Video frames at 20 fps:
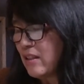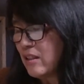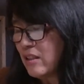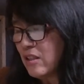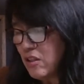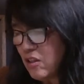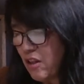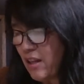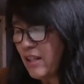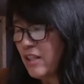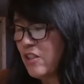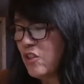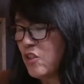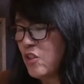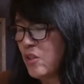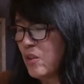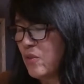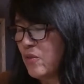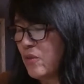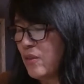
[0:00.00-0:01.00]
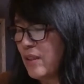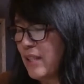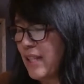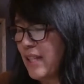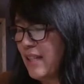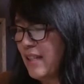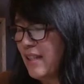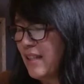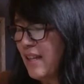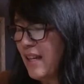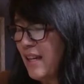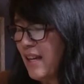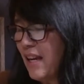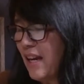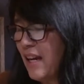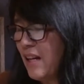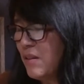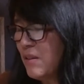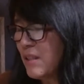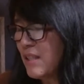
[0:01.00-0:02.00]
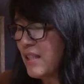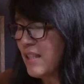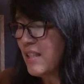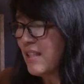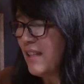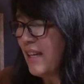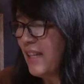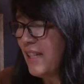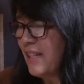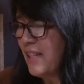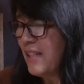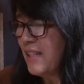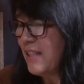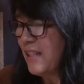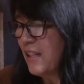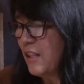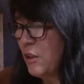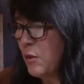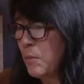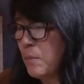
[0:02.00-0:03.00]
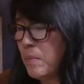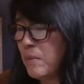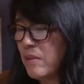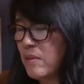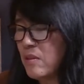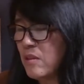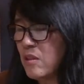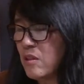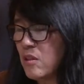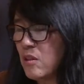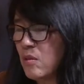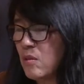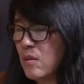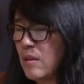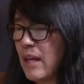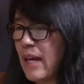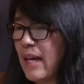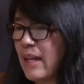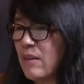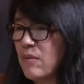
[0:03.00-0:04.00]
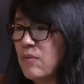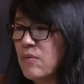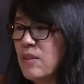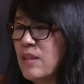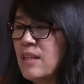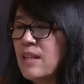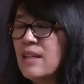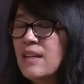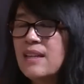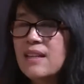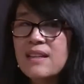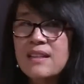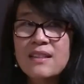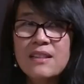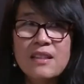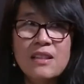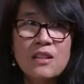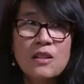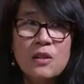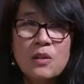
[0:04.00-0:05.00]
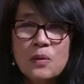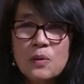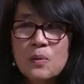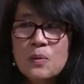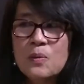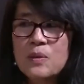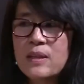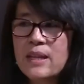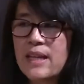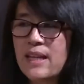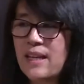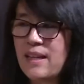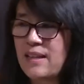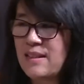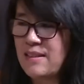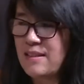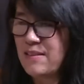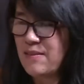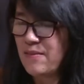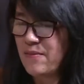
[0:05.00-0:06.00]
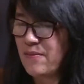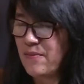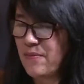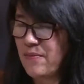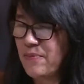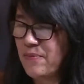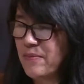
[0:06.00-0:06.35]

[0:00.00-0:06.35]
Ellen nodded cheerfully. How exciting to help build a new life in a new land.